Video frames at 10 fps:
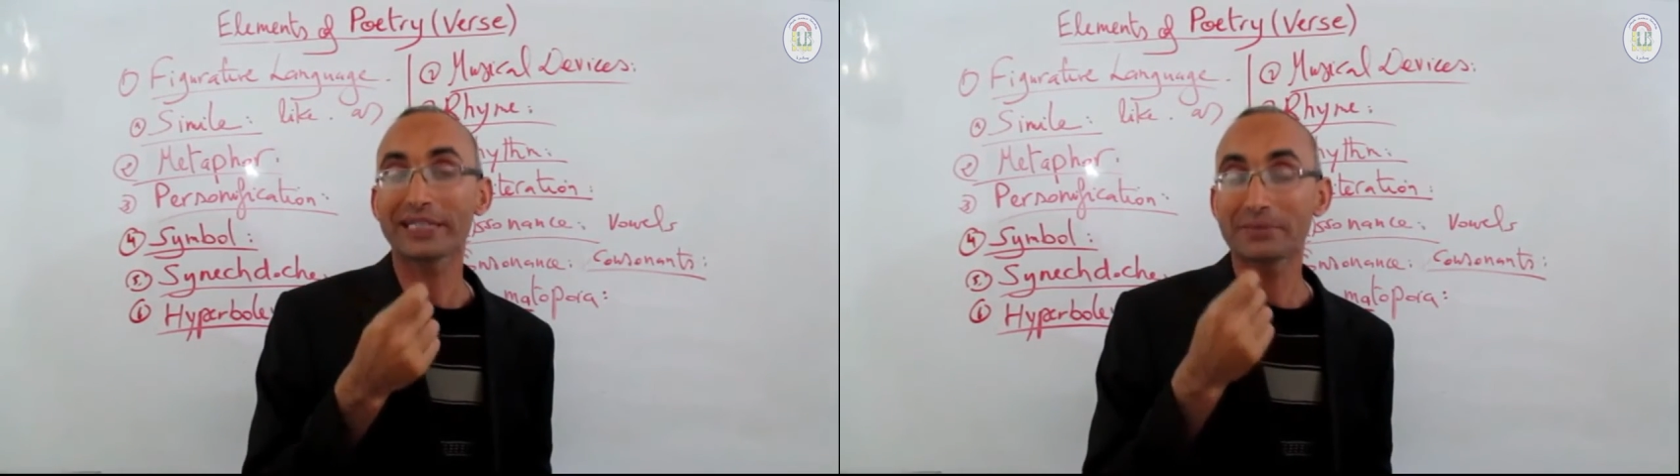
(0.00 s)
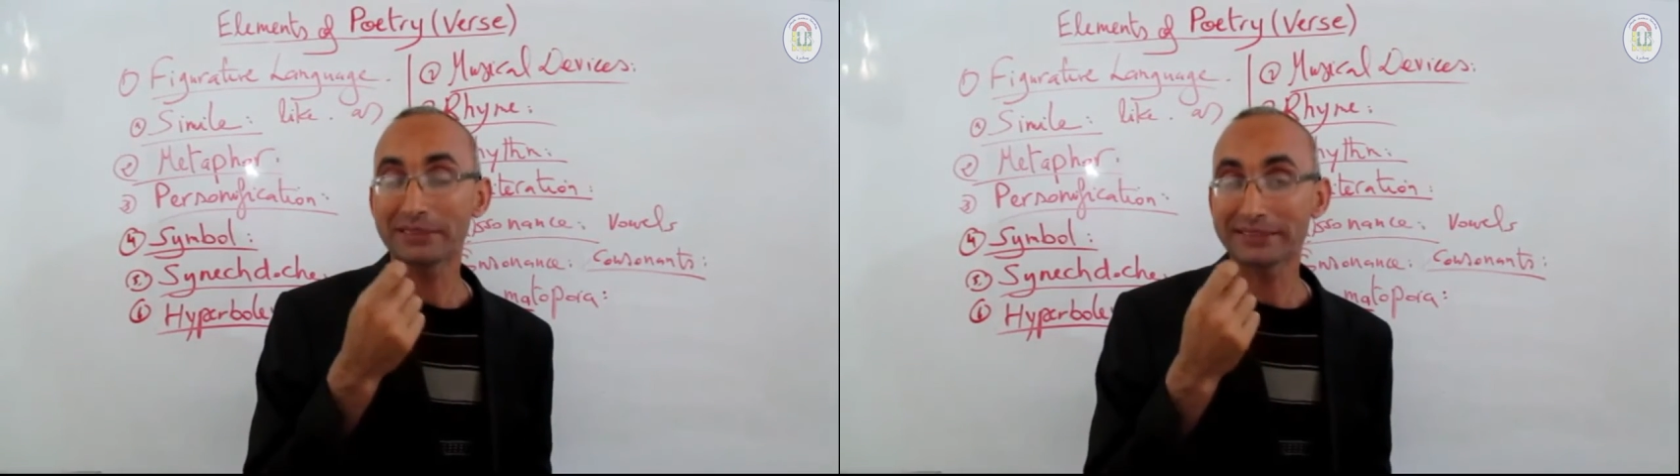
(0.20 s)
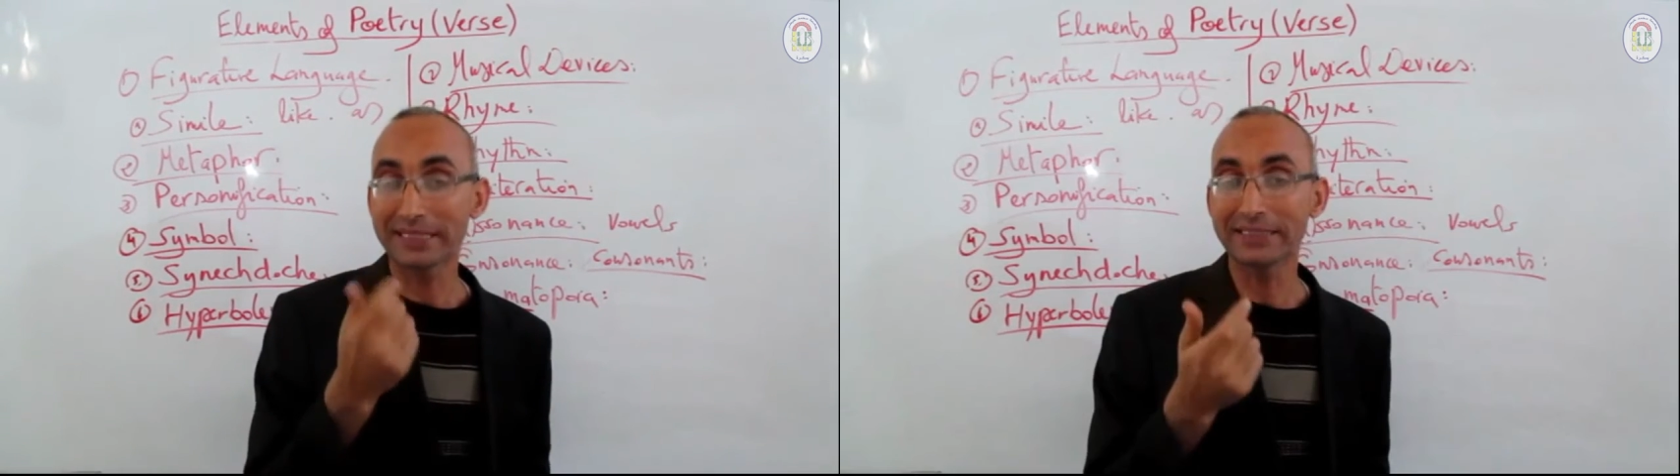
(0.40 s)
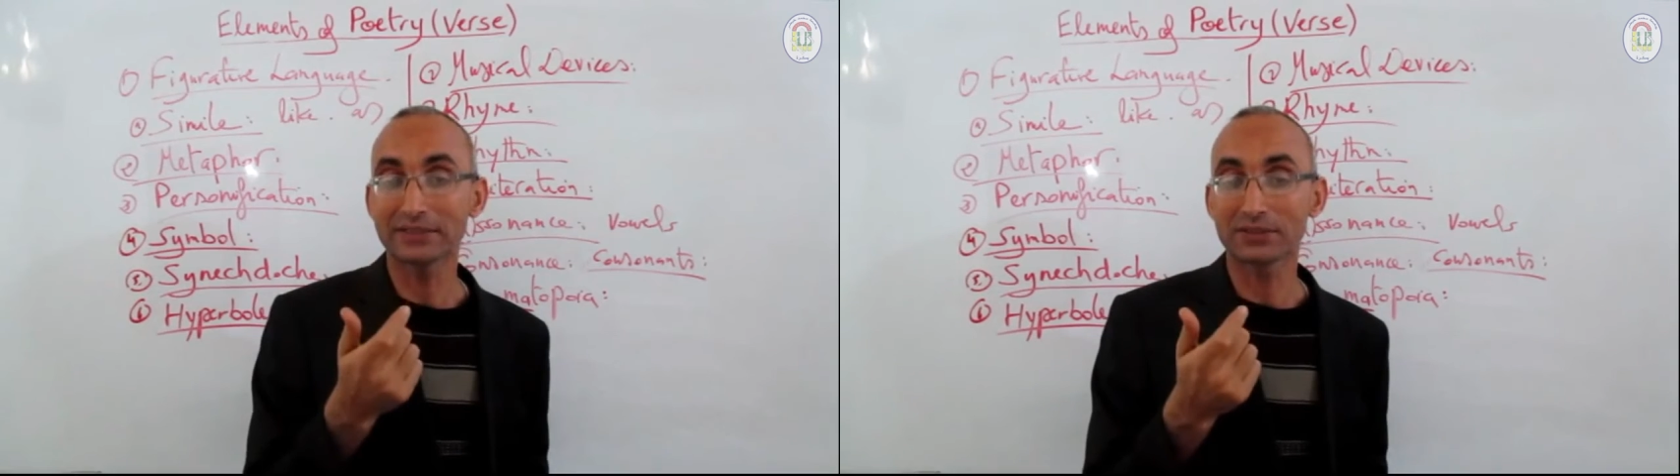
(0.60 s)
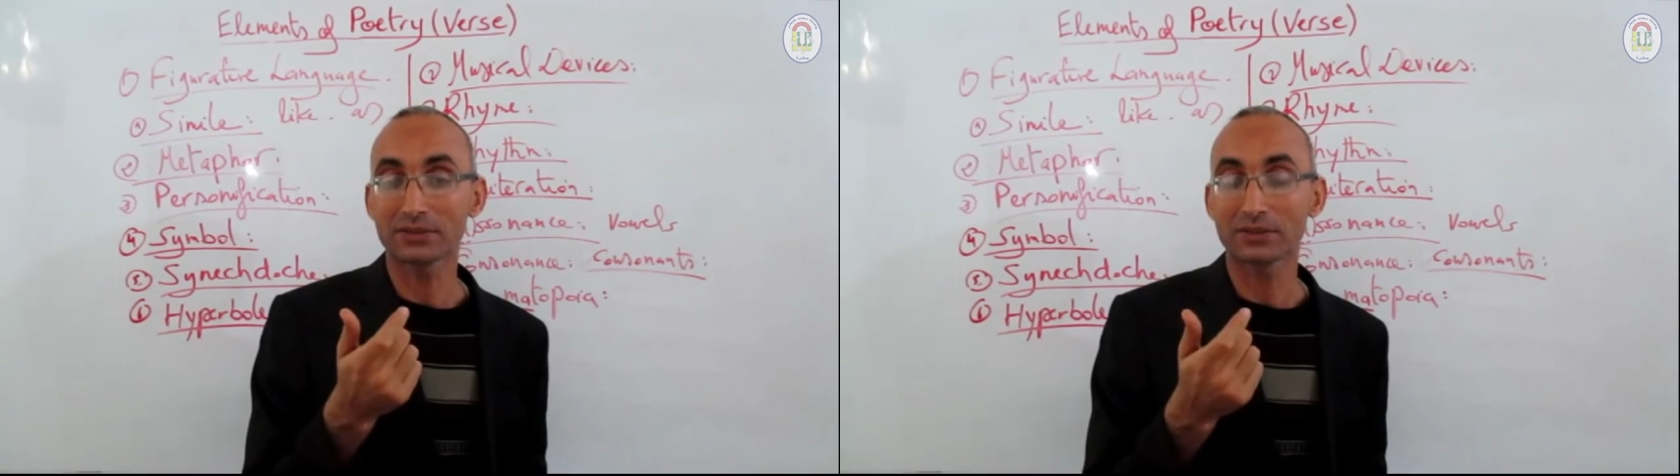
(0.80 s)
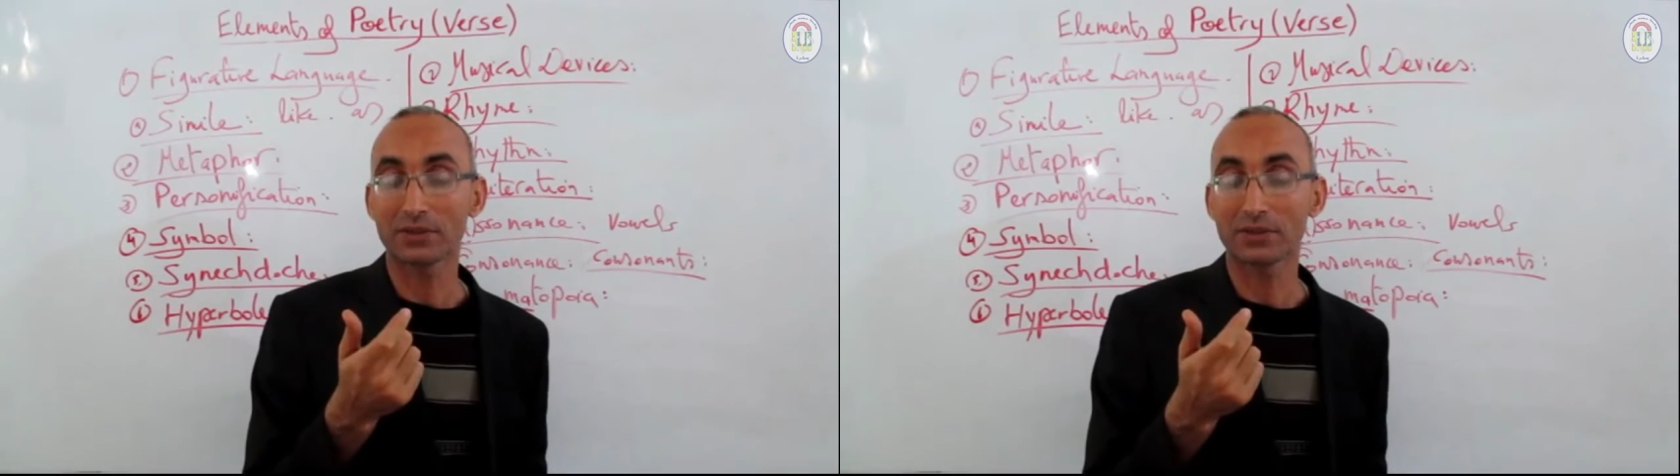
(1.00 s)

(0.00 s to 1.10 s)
imitate,